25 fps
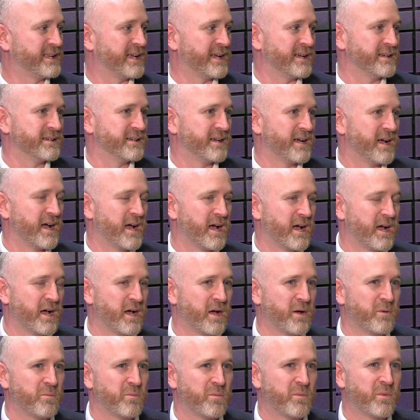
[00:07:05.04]
that.
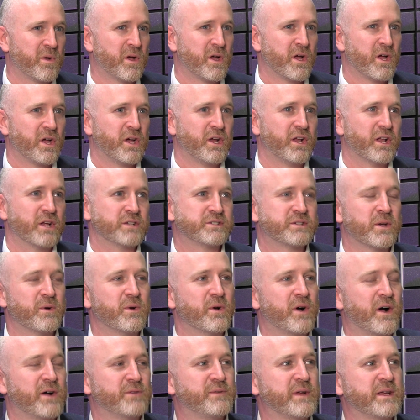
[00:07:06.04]

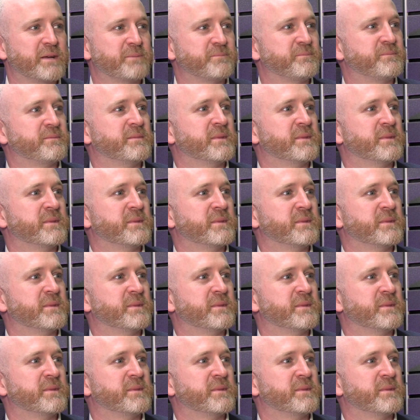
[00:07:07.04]
So I think